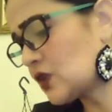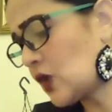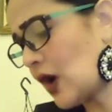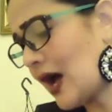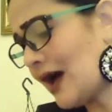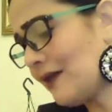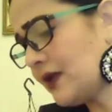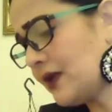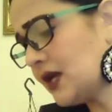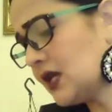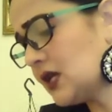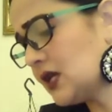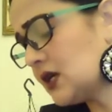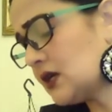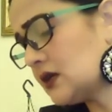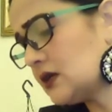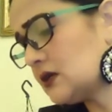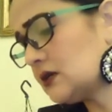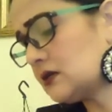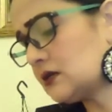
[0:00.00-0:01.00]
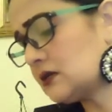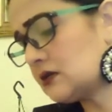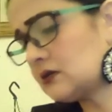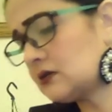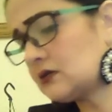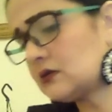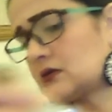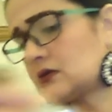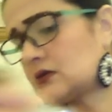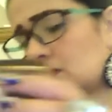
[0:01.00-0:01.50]
So, I'm going to
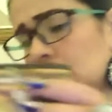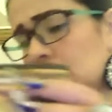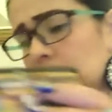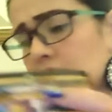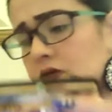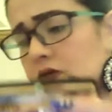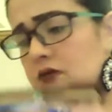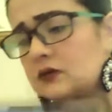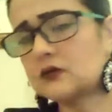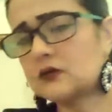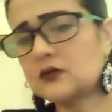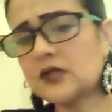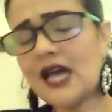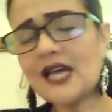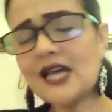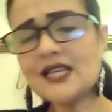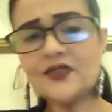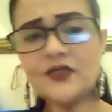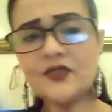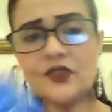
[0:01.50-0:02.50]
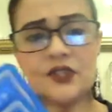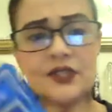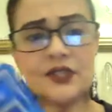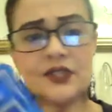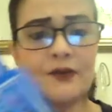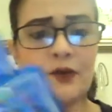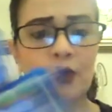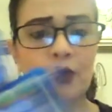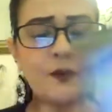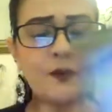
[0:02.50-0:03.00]
ask for
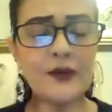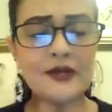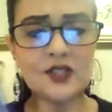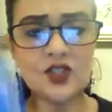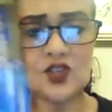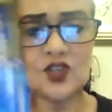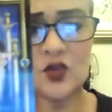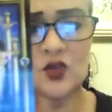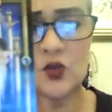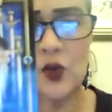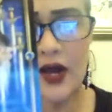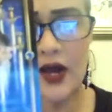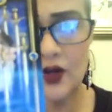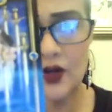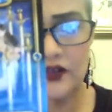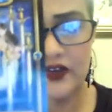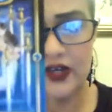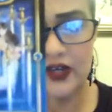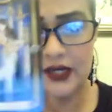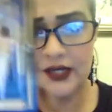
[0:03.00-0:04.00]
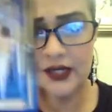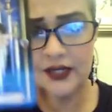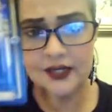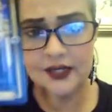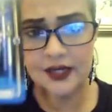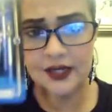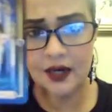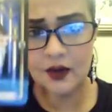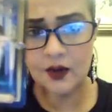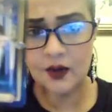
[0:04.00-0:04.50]
some more messages. Why are you feeling
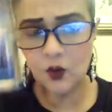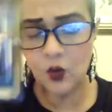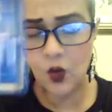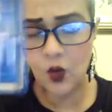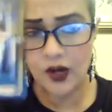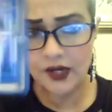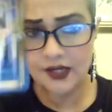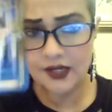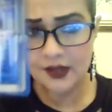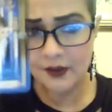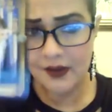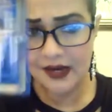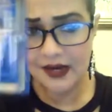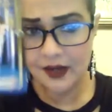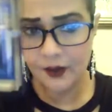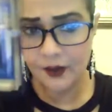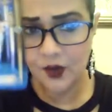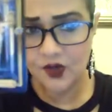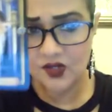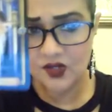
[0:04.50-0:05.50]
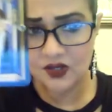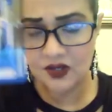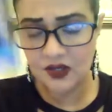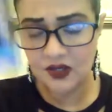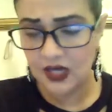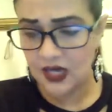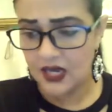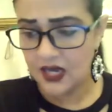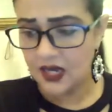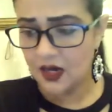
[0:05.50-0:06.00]
stuck? What is a mental prison?
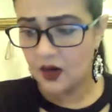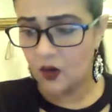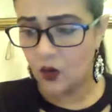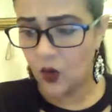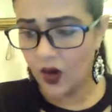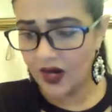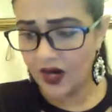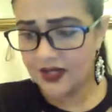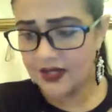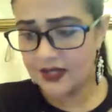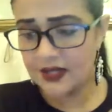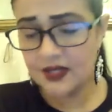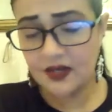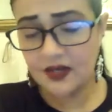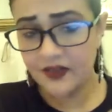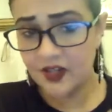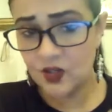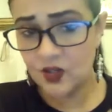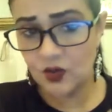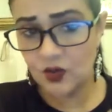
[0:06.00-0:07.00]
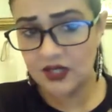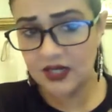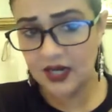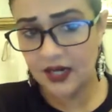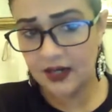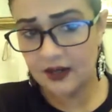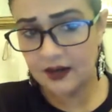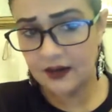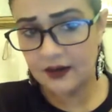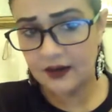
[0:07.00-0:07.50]
What has an individual
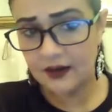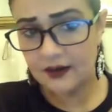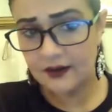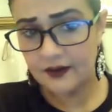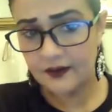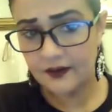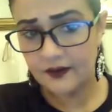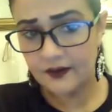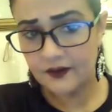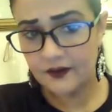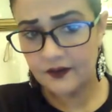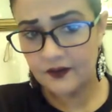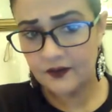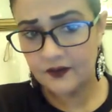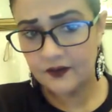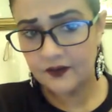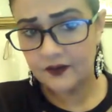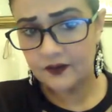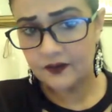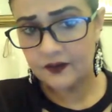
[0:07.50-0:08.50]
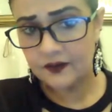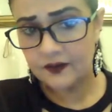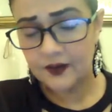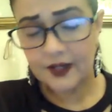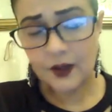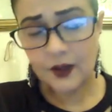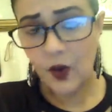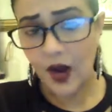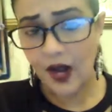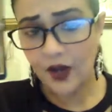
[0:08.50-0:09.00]
done?
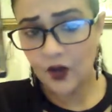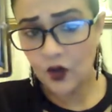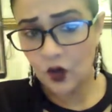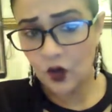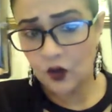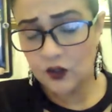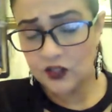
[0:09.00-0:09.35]
Why are you